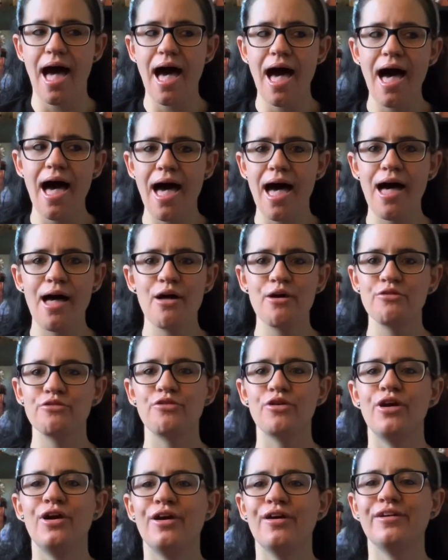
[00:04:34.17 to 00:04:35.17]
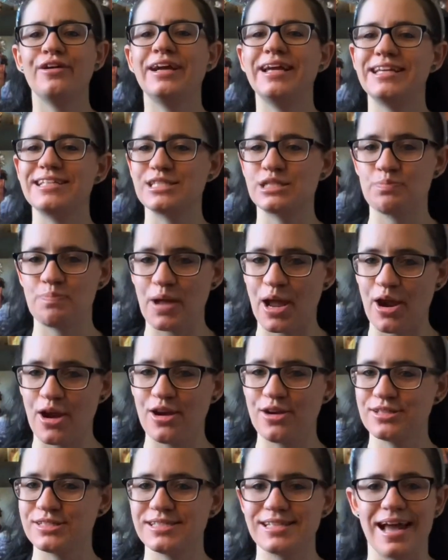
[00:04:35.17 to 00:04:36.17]
every
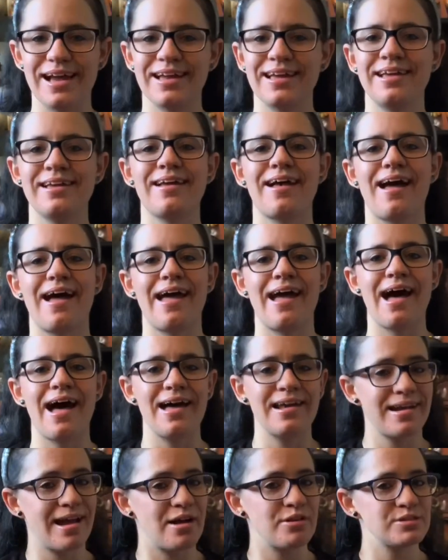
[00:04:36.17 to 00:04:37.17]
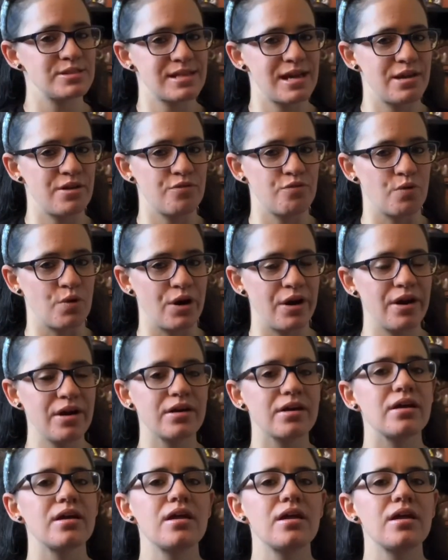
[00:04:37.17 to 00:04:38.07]
spare second I had outside of work